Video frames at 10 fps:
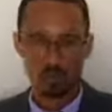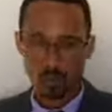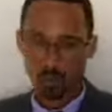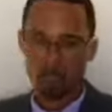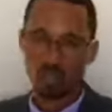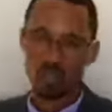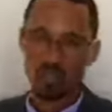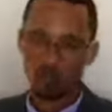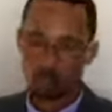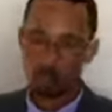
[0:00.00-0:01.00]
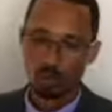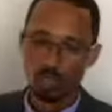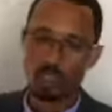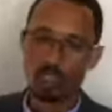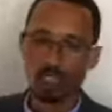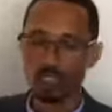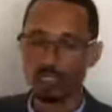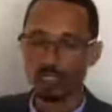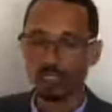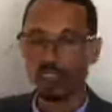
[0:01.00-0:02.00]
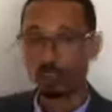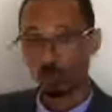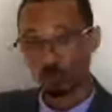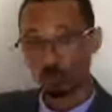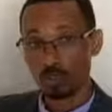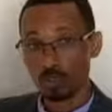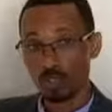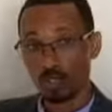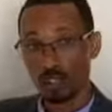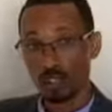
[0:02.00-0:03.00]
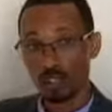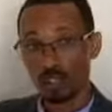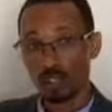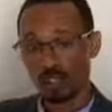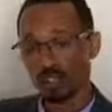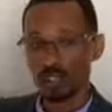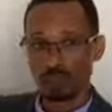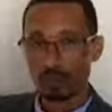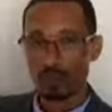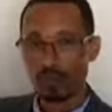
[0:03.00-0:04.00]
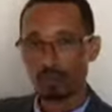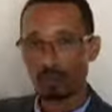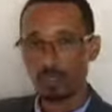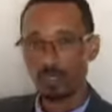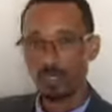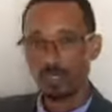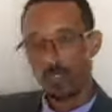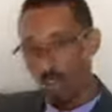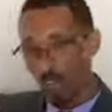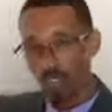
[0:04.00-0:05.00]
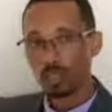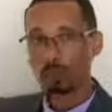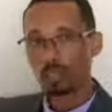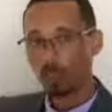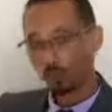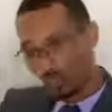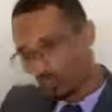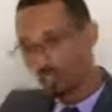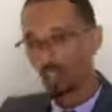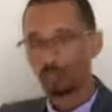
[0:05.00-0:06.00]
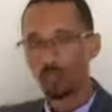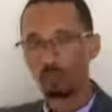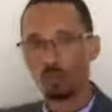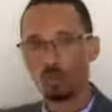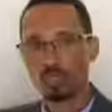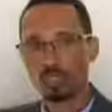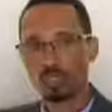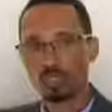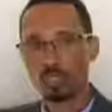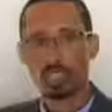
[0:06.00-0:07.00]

When it comes to regards also, the other point that makes them different, an entrepreneur is motivated by profit,